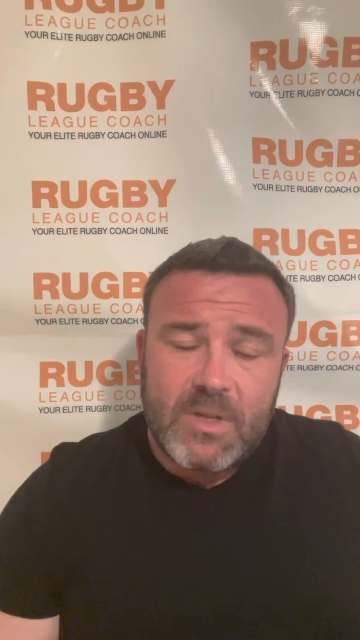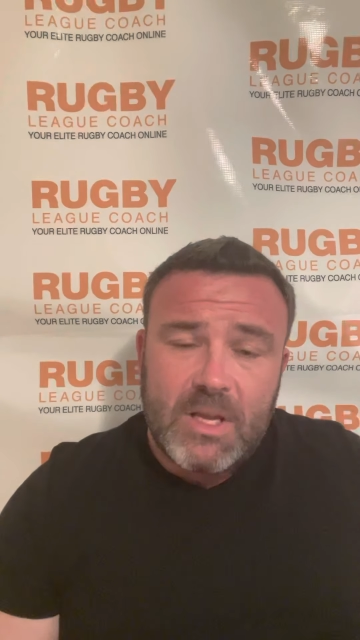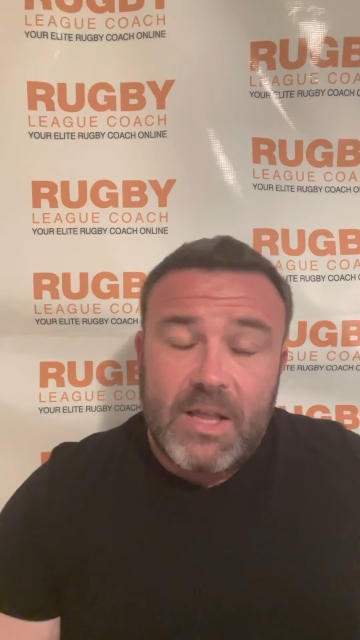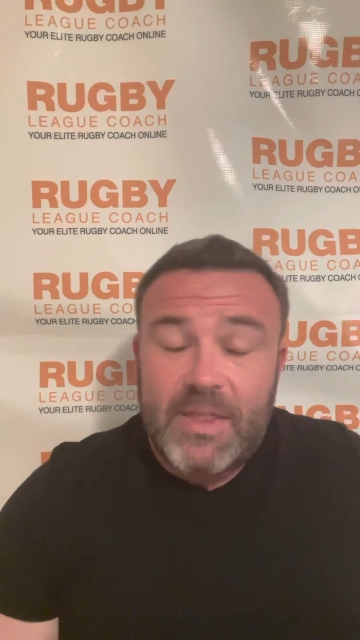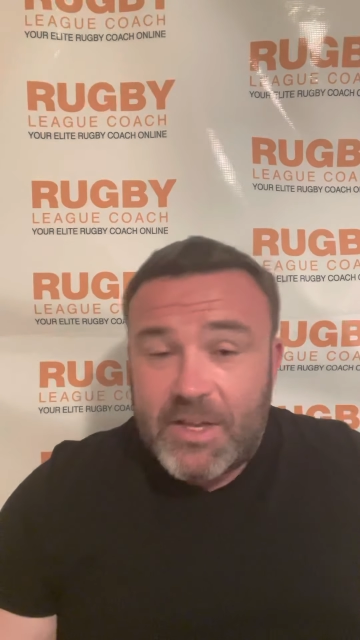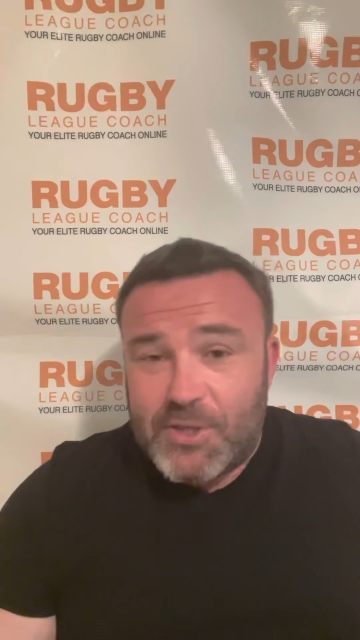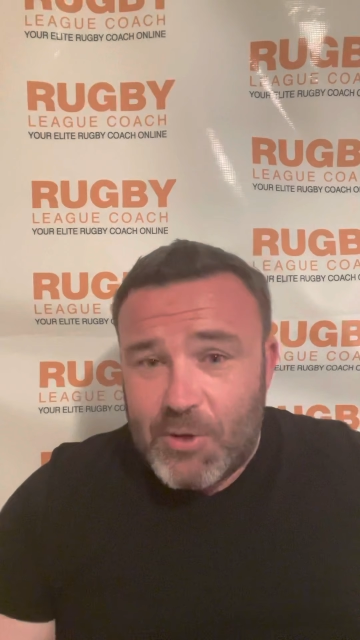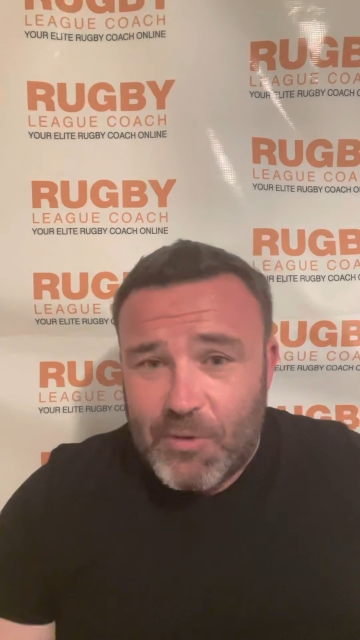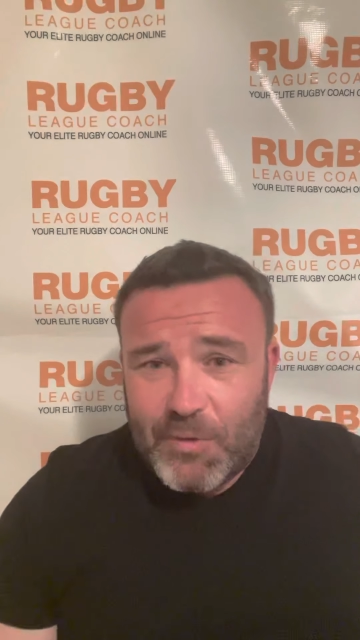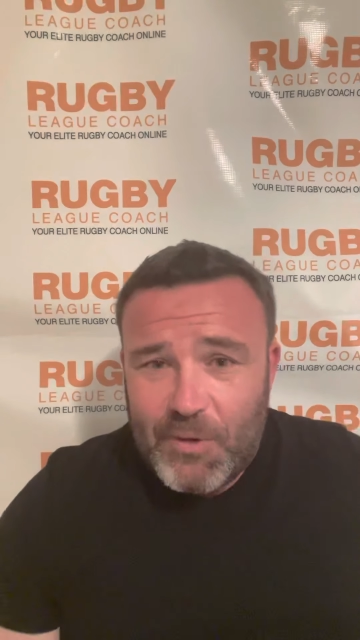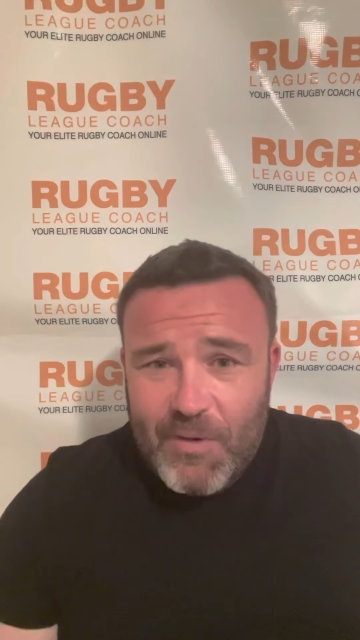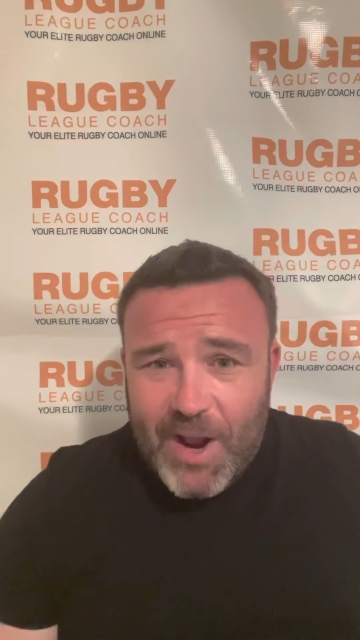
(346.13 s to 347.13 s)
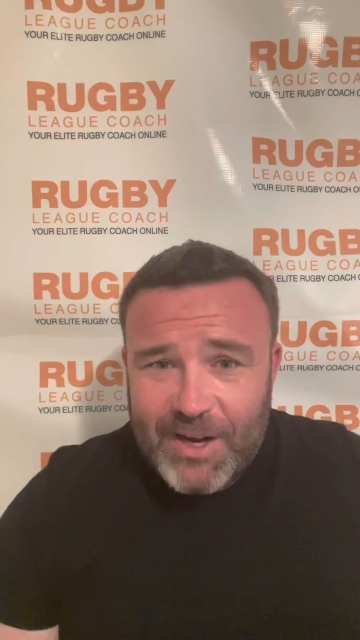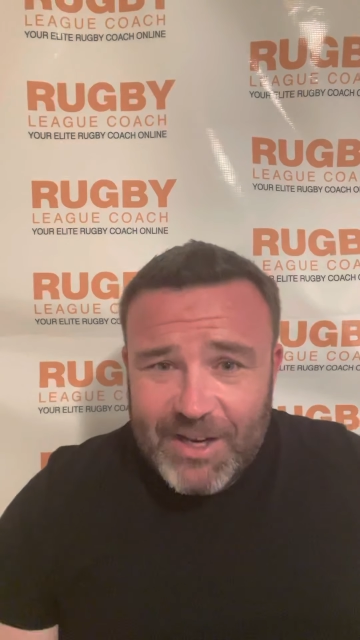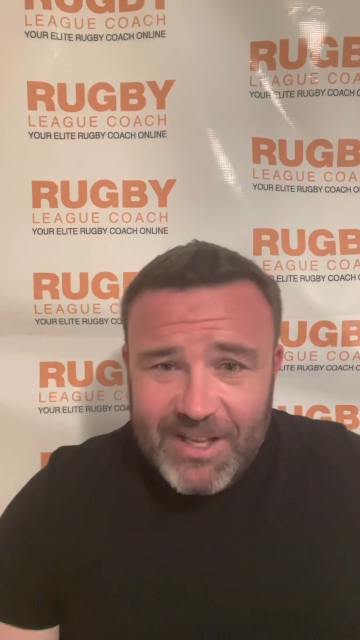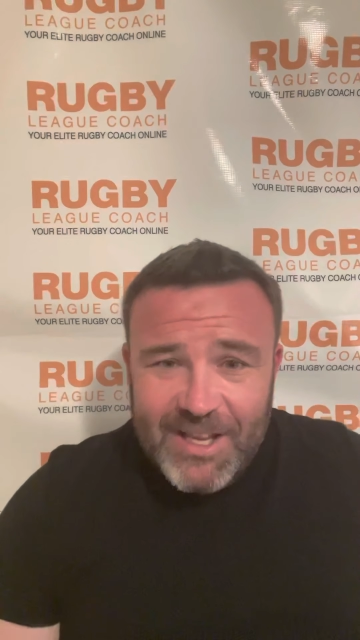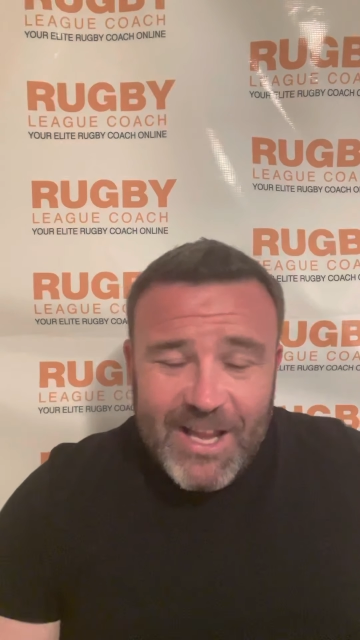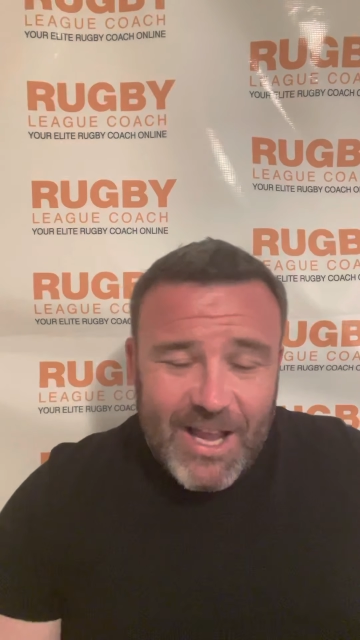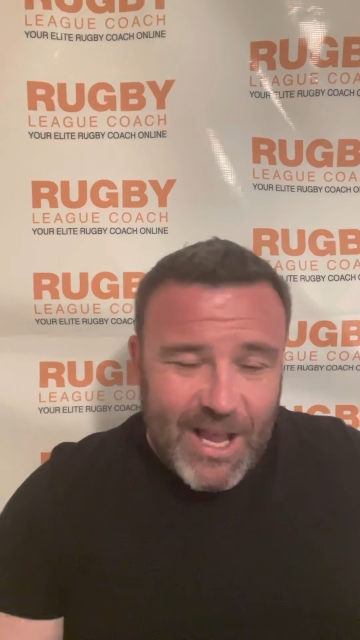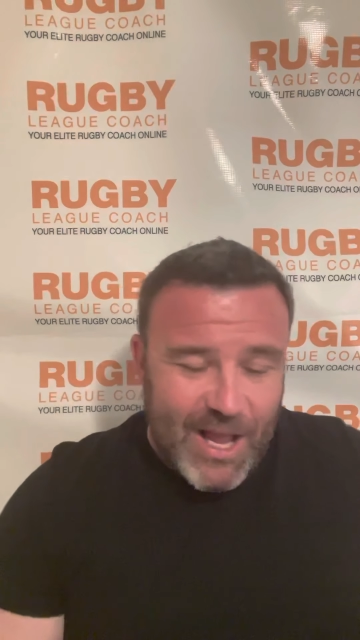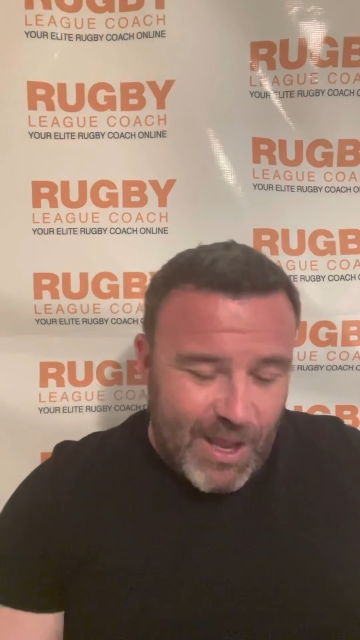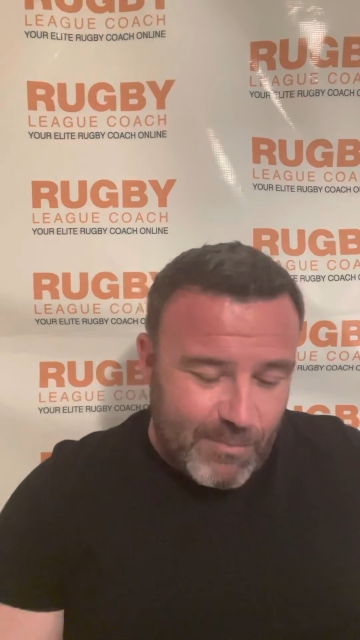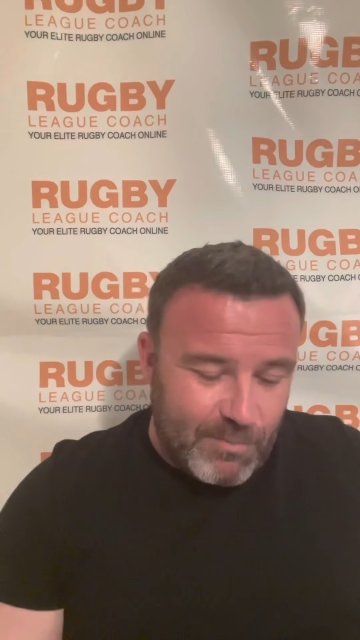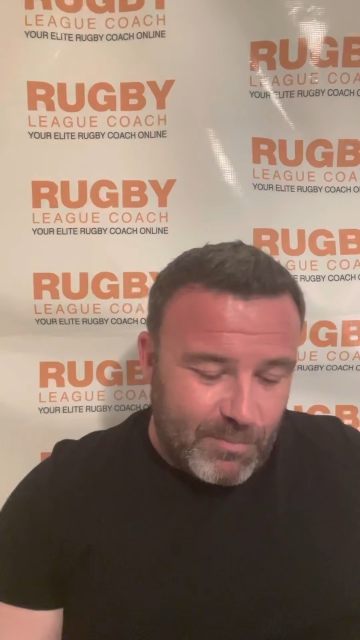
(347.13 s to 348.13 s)
That's enough of the rant.
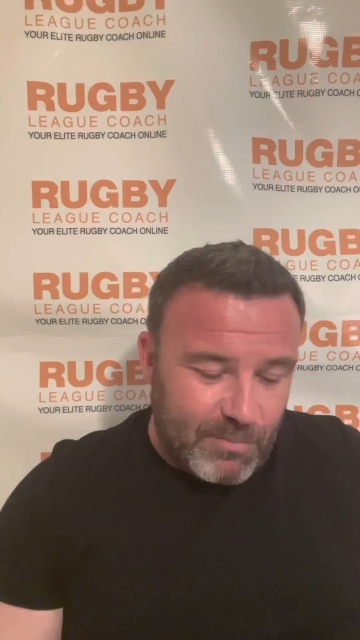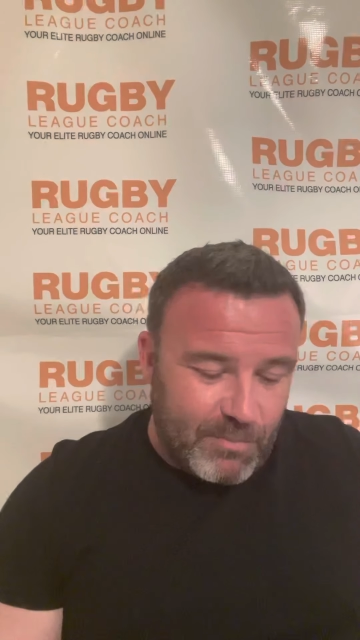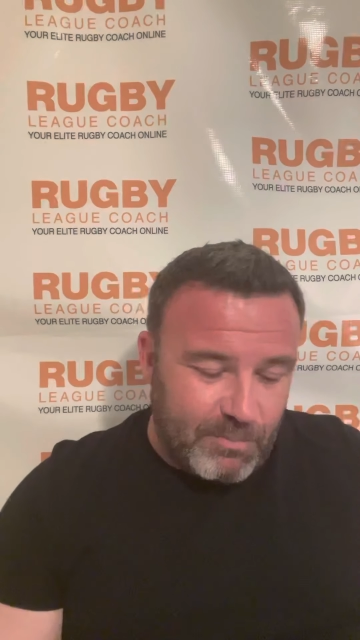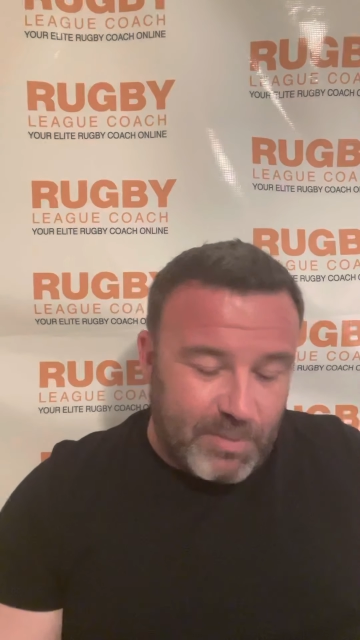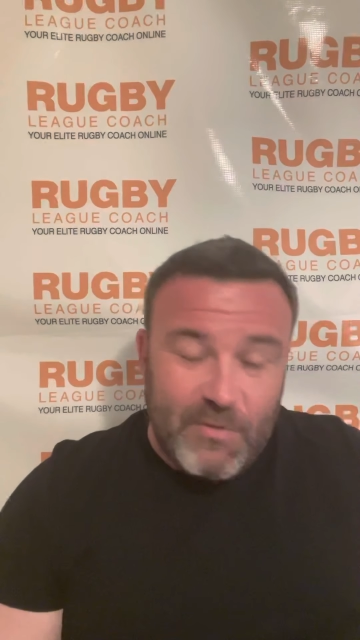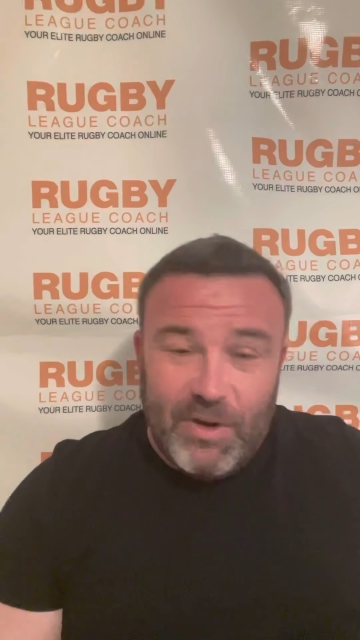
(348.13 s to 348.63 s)
Been